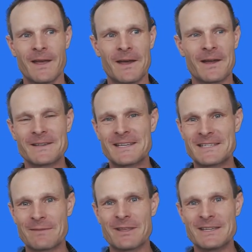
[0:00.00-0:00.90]
I see
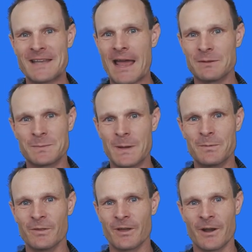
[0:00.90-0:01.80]
some of these names,
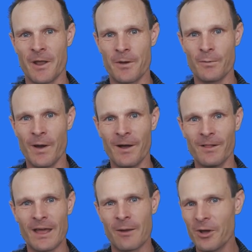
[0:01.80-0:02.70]
people that I know
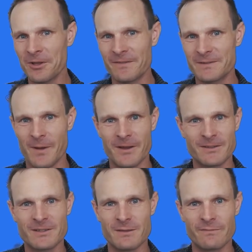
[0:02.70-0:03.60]
well, and I might not have spoken
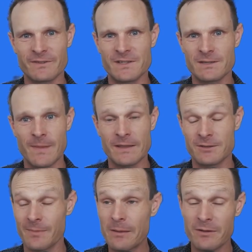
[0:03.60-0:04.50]
to them for 6 months
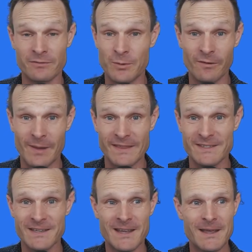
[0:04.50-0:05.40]
or maybe even 12 months.